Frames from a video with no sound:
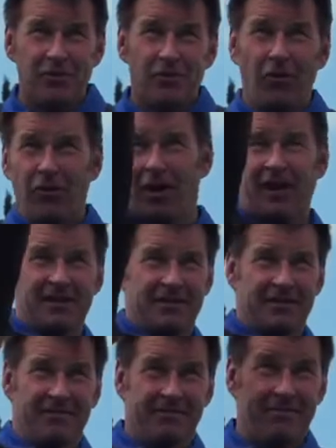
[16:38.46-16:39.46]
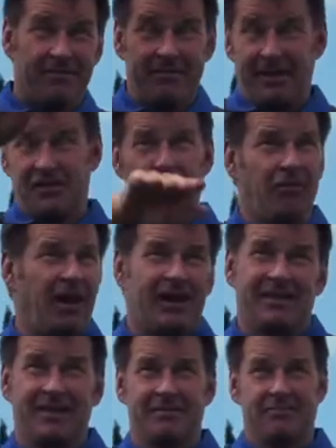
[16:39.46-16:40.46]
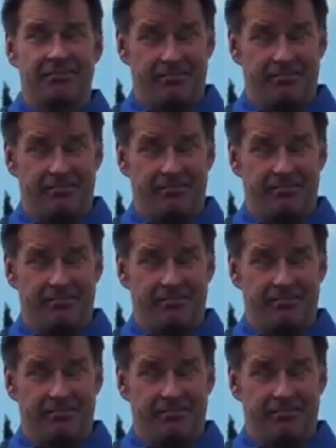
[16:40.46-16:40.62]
short irons I still like to